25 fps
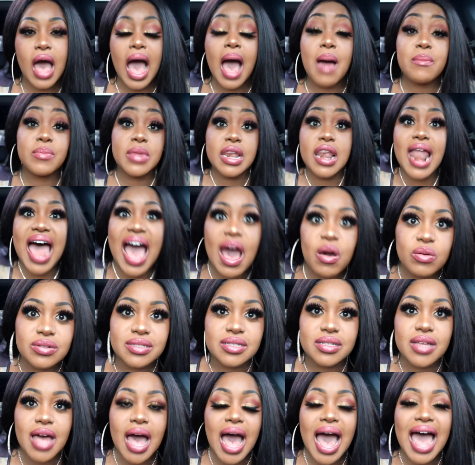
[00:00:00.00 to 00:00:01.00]
I'm loud.
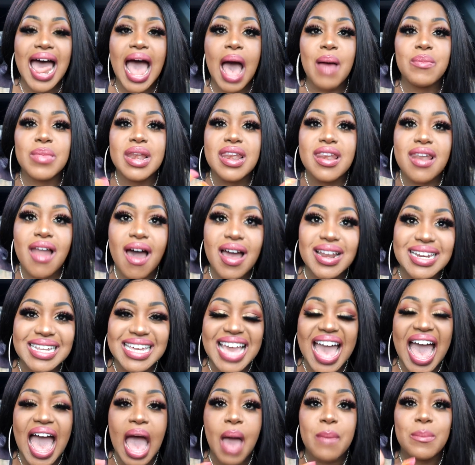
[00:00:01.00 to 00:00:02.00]
I'm
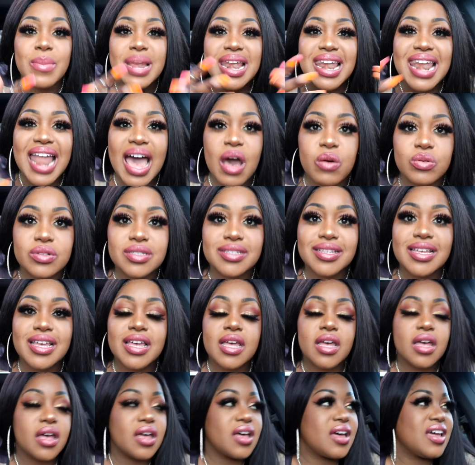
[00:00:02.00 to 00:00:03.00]
Lani. I'm loud.
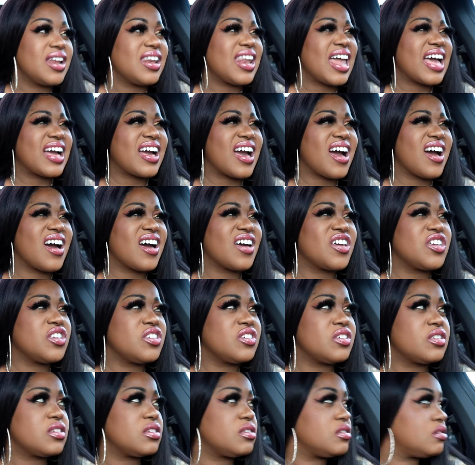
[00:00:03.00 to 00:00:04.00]
Like,
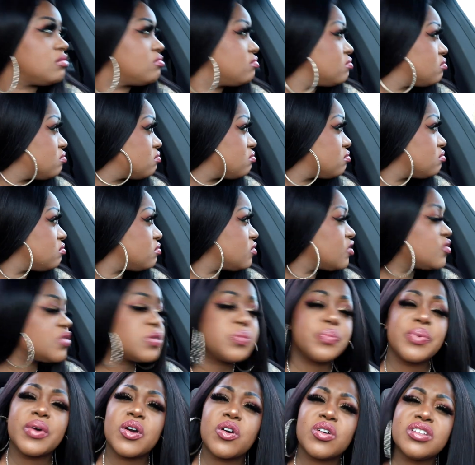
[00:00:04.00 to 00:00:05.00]
you
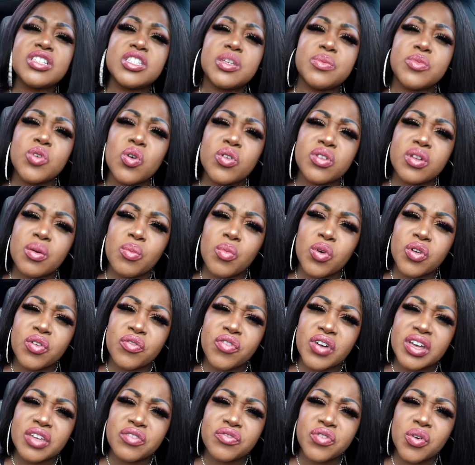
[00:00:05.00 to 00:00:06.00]
speaking to me on the
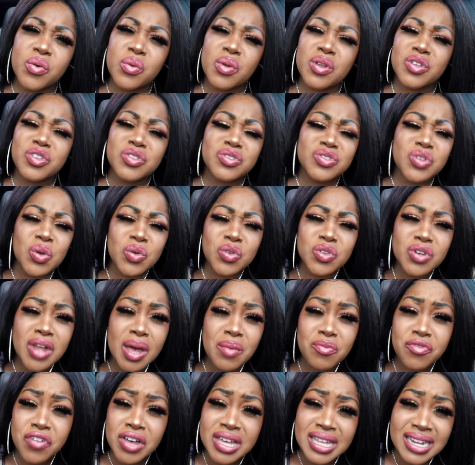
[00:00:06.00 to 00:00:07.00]
motherfucking phone. Don't you know
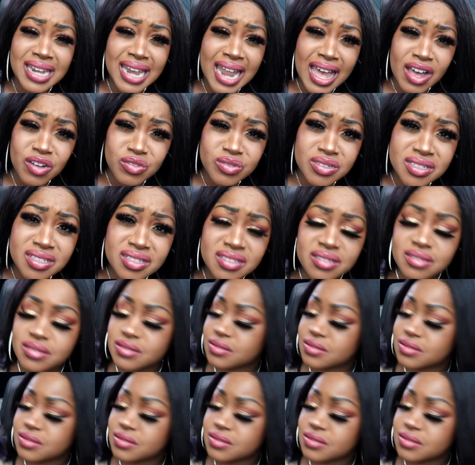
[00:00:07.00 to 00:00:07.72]
I'm fucking loud?